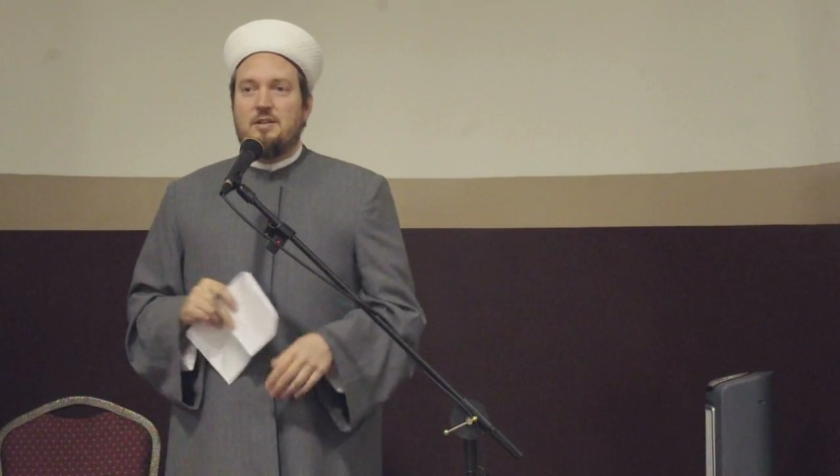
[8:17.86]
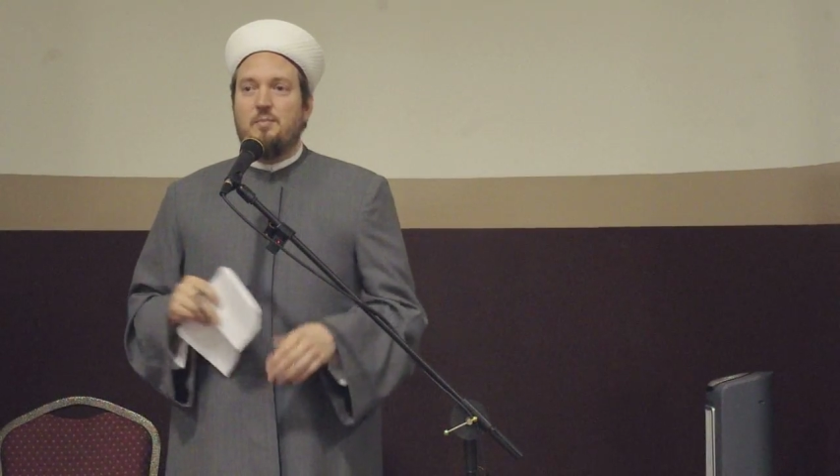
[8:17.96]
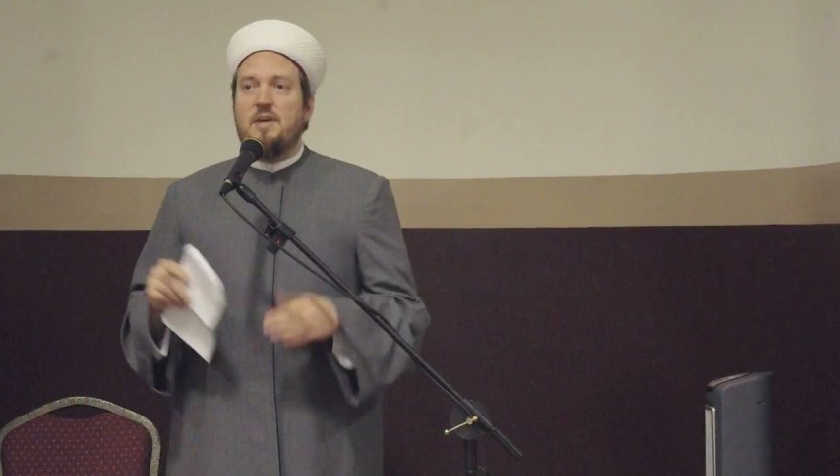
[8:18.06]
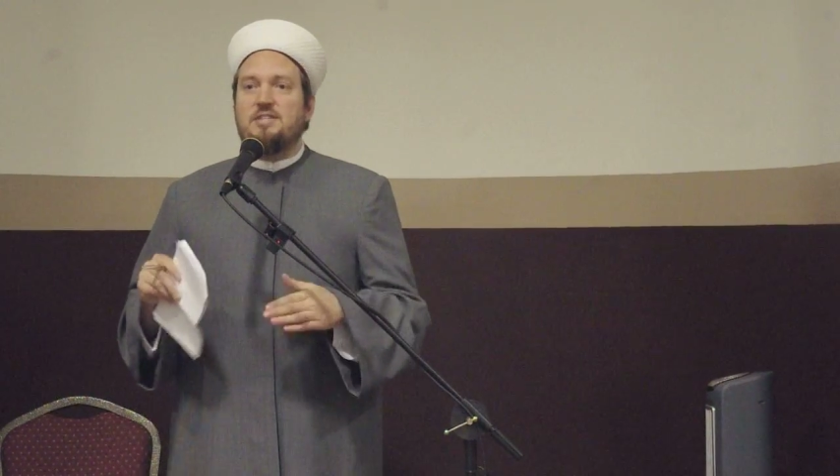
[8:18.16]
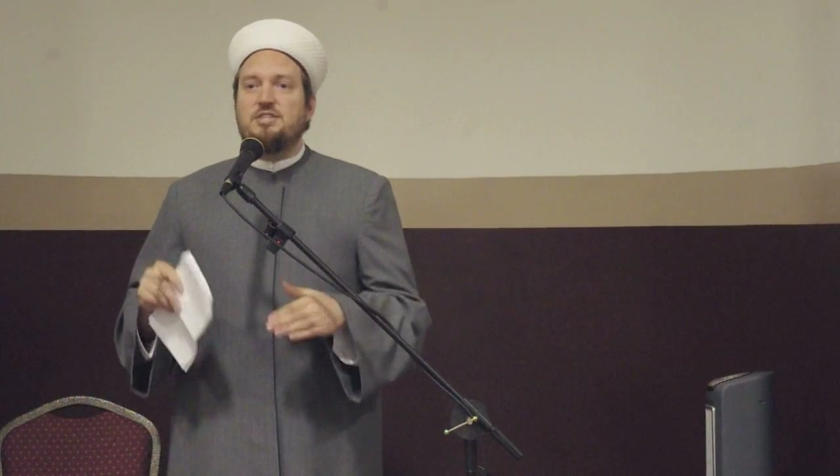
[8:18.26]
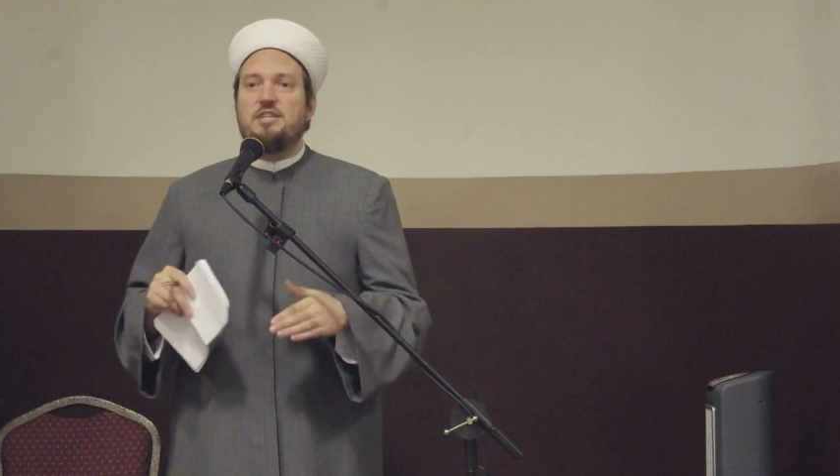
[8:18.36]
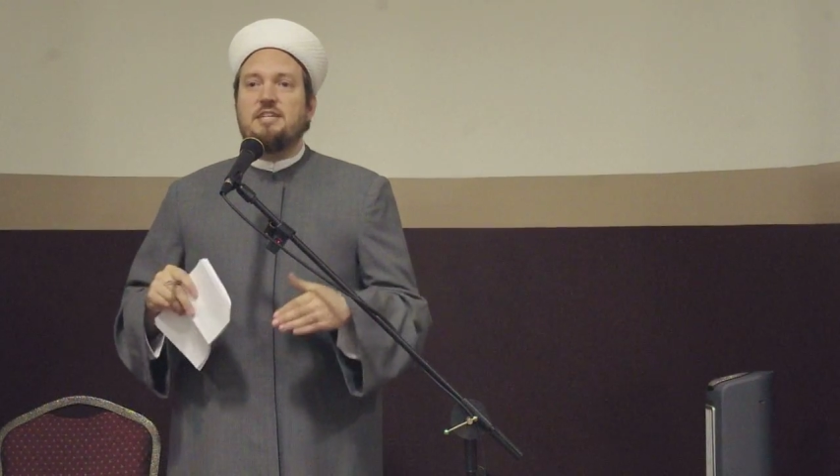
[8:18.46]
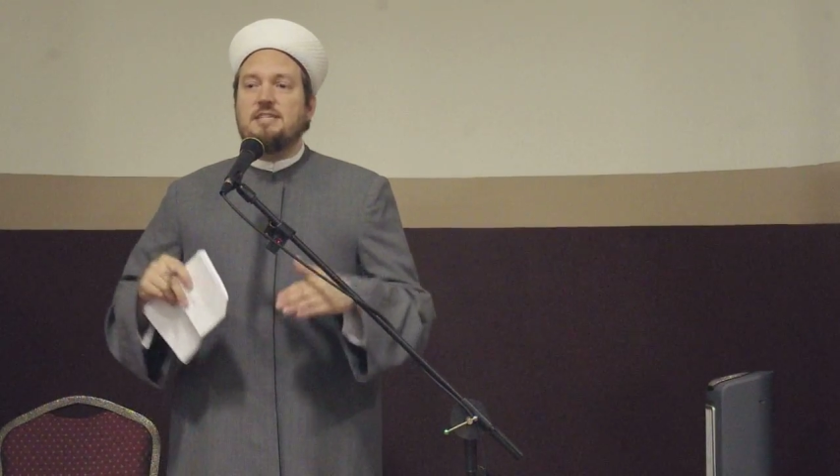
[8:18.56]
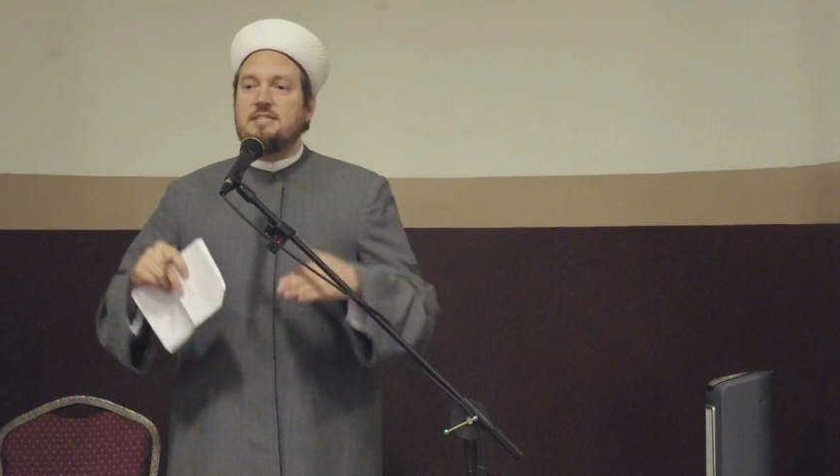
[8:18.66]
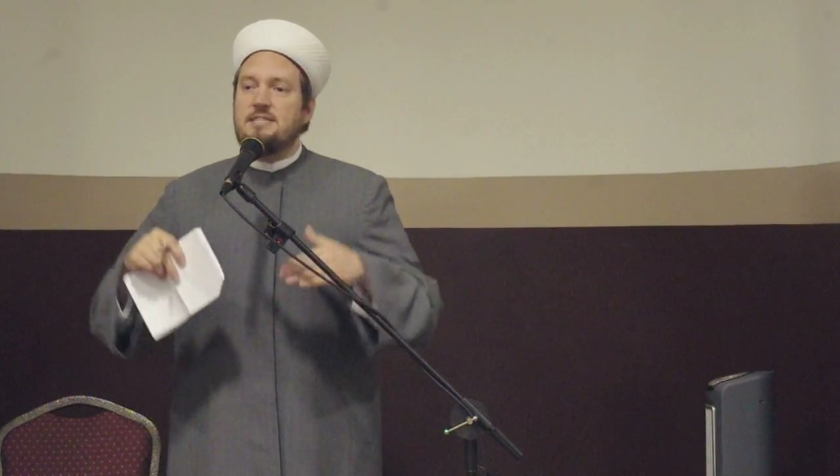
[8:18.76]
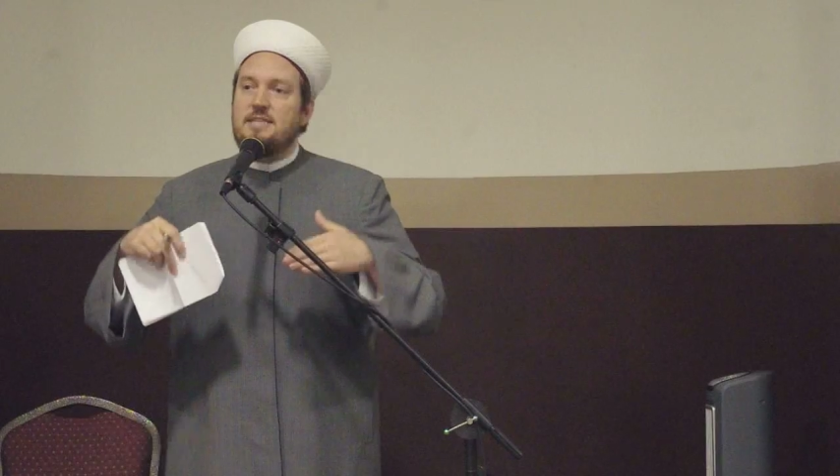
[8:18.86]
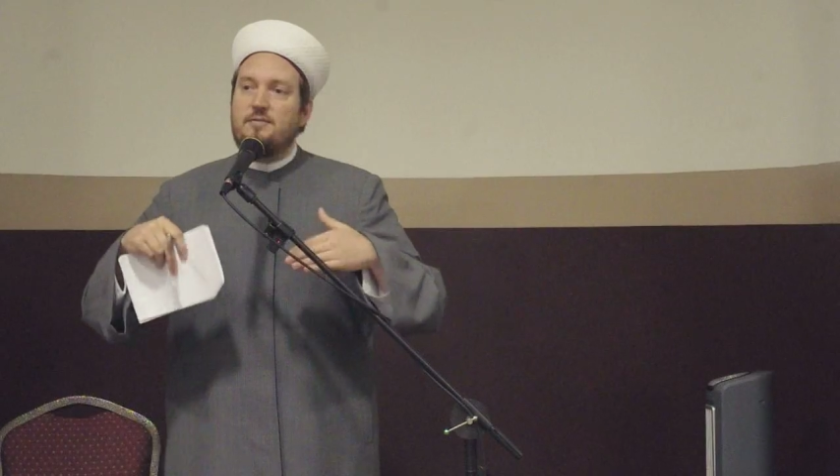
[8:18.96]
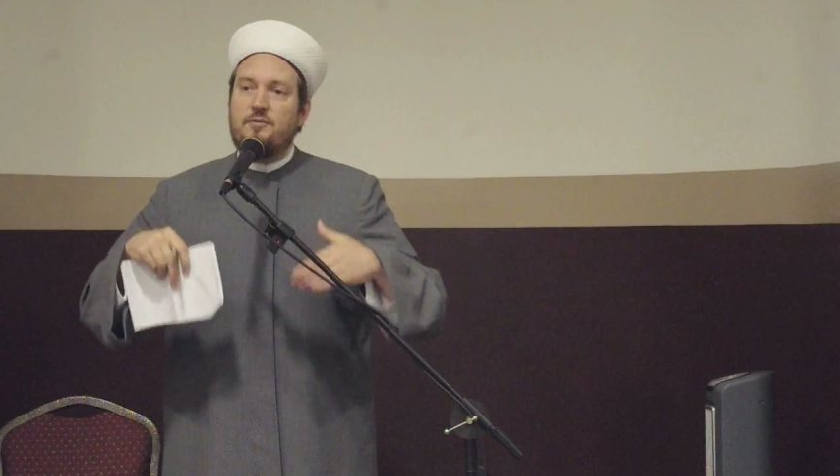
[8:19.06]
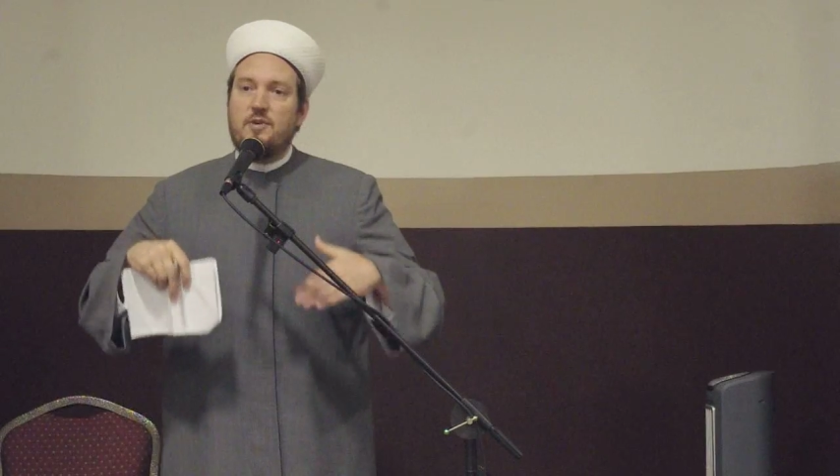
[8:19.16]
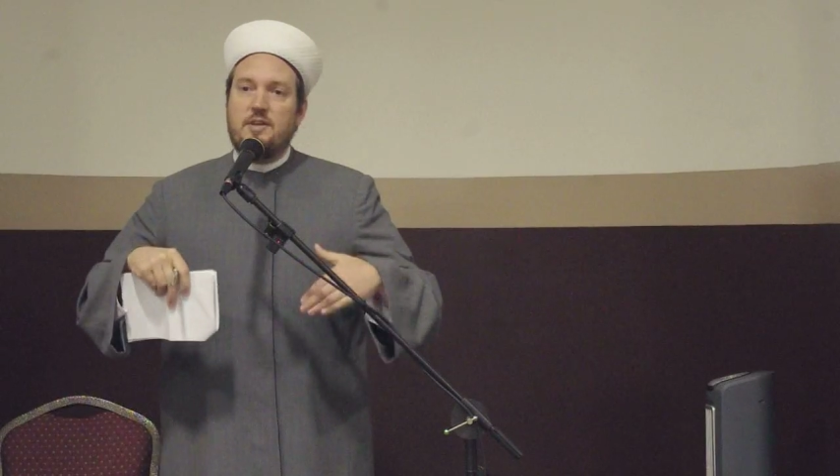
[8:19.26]
The masjid is
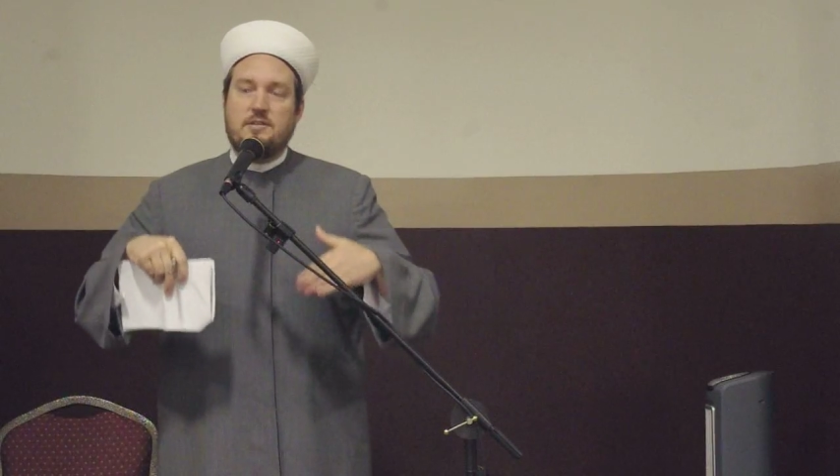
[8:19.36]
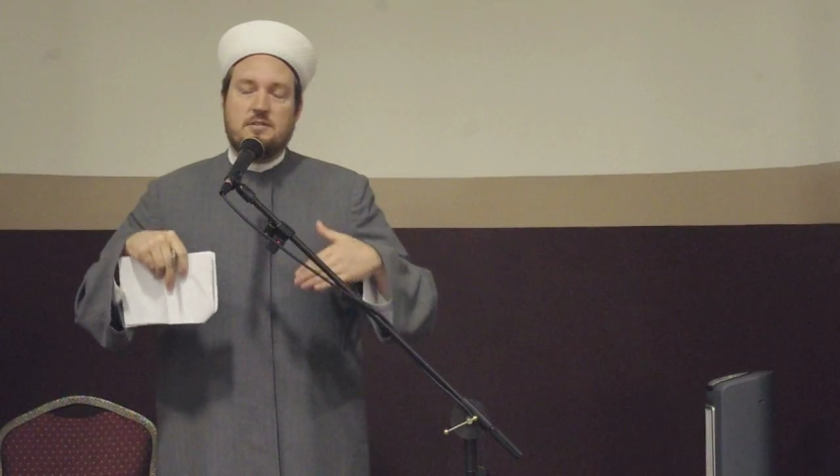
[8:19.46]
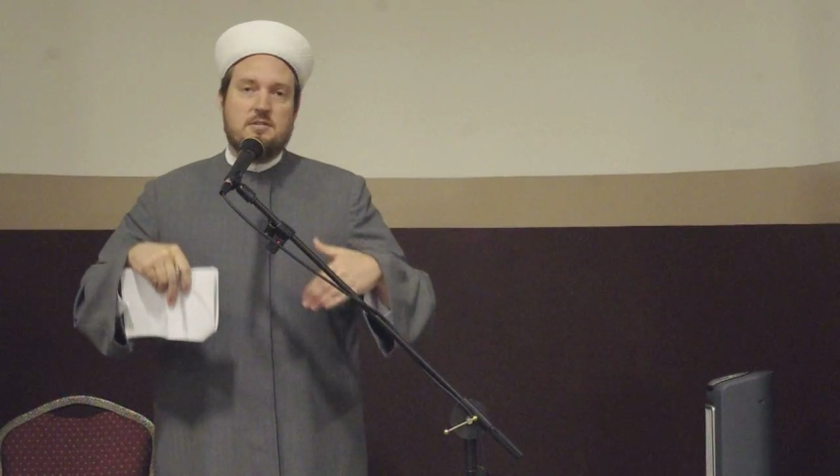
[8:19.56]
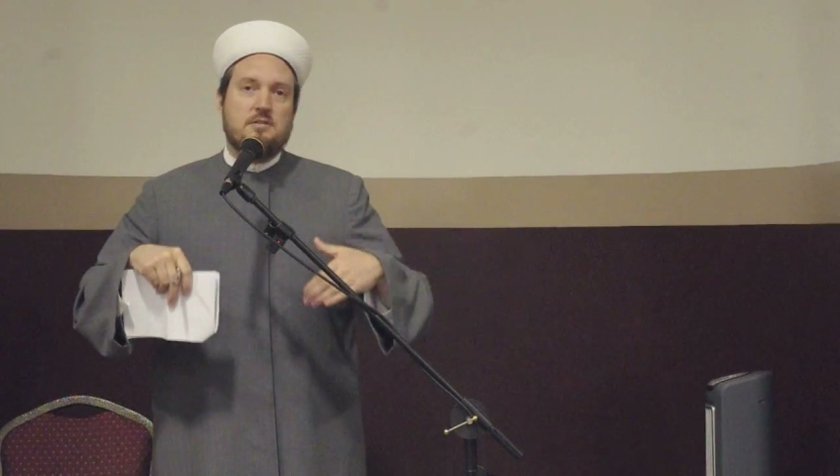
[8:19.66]
different